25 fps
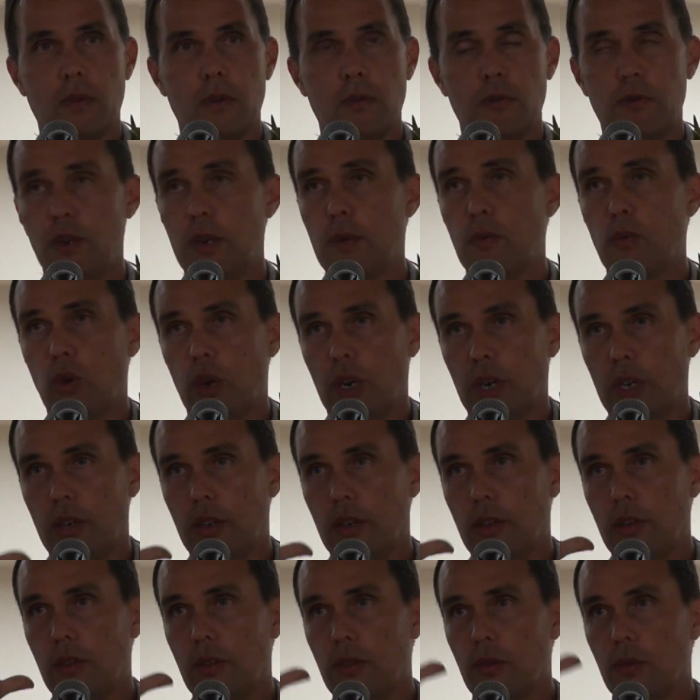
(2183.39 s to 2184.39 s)
framework
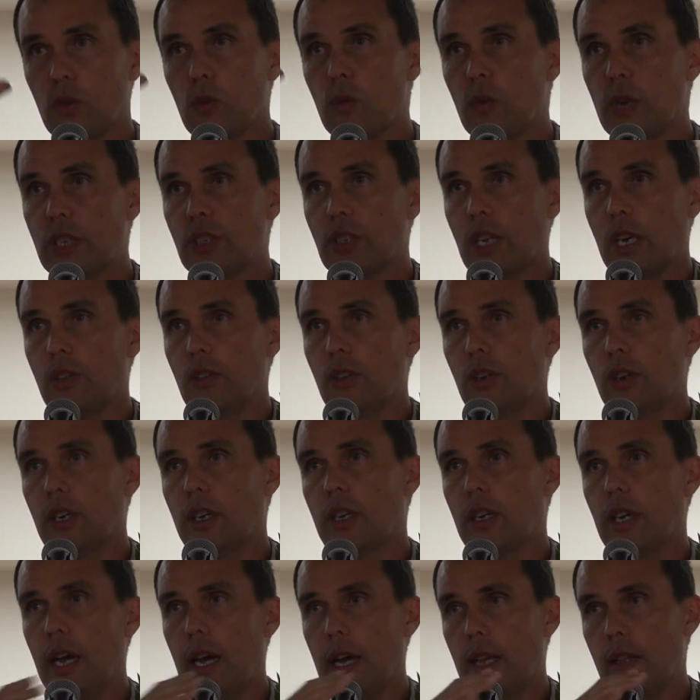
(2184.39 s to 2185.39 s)
through which I
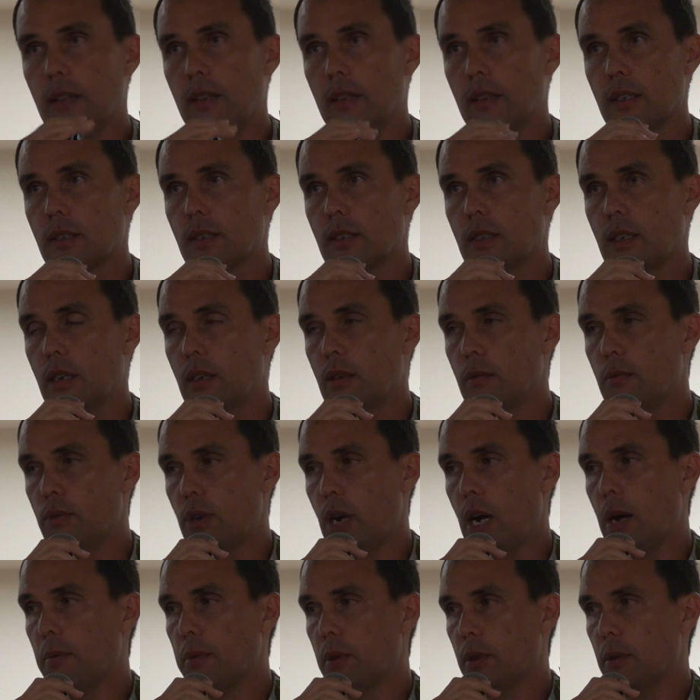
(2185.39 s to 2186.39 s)
look at this
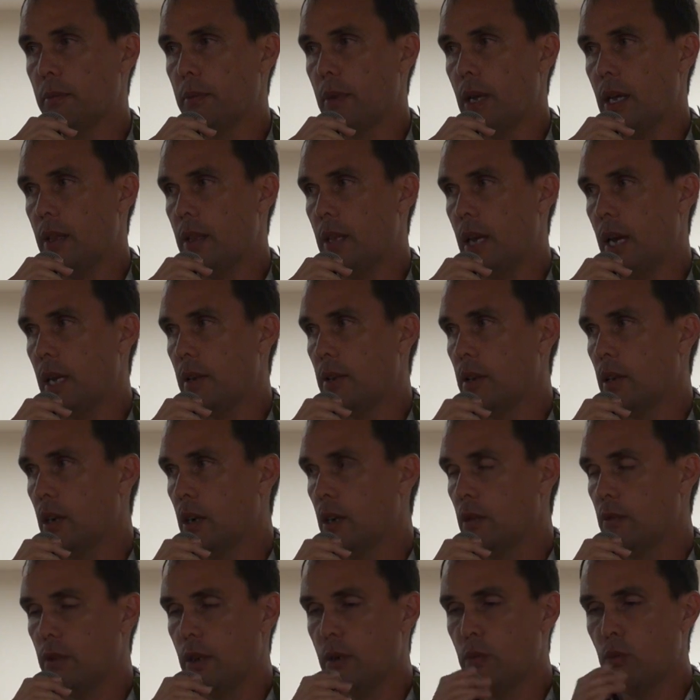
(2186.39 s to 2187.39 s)
problem, and that
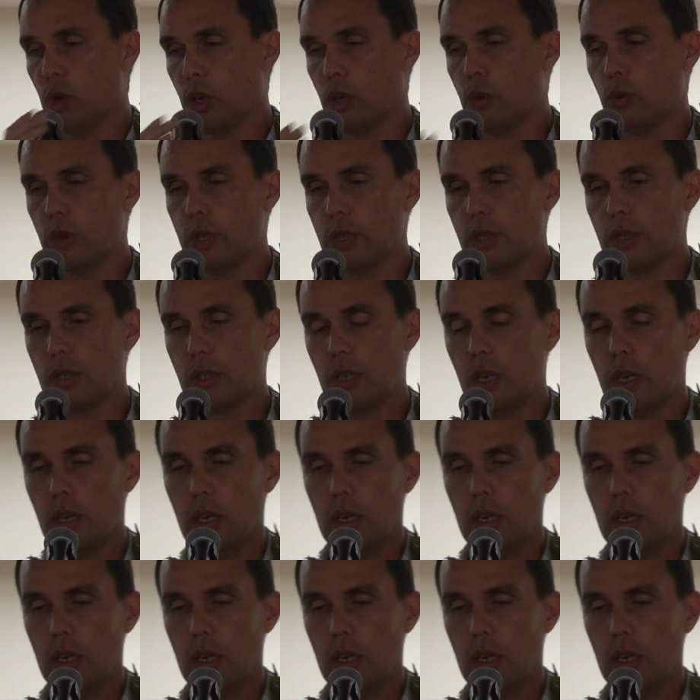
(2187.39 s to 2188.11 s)
framework was